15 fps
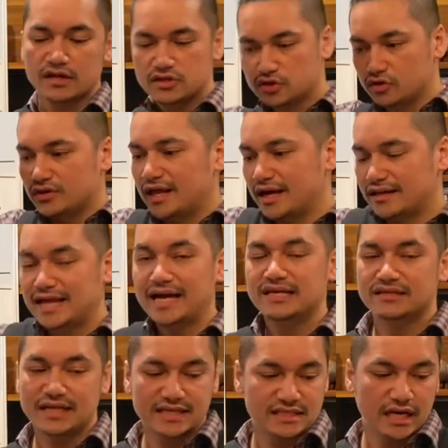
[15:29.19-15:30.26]
So like
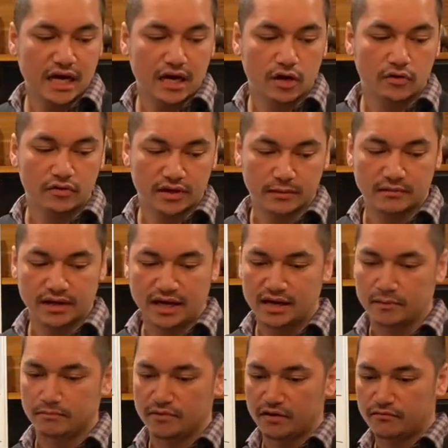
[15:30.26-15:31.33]
that, that's how you can
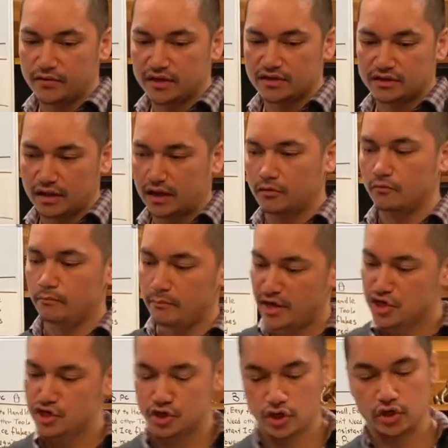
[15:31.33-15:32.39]
kind of different like
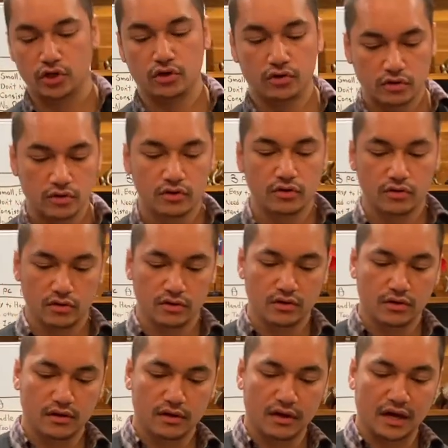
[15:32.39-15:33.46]
measure
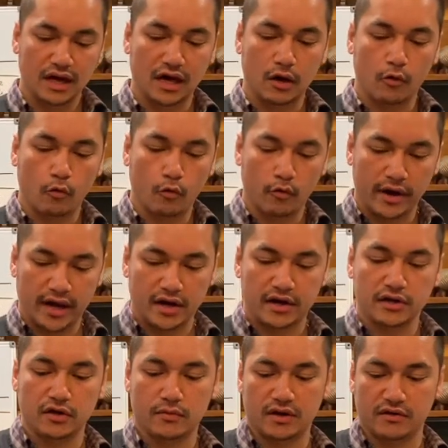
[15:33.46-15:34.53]
uh,
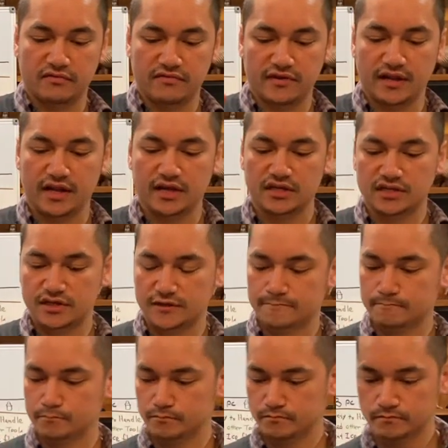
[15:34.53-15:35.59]
where do you want to finish?
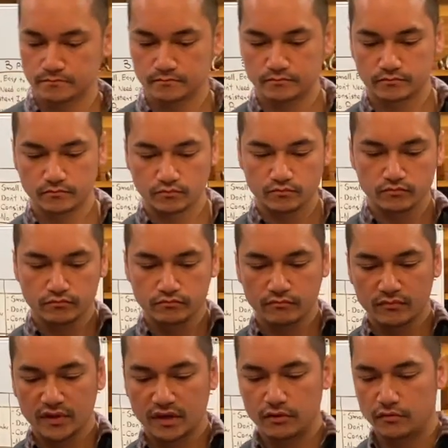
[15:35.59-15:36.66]

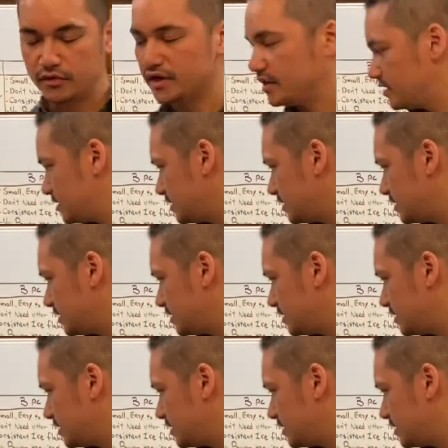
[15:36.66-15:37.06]
Re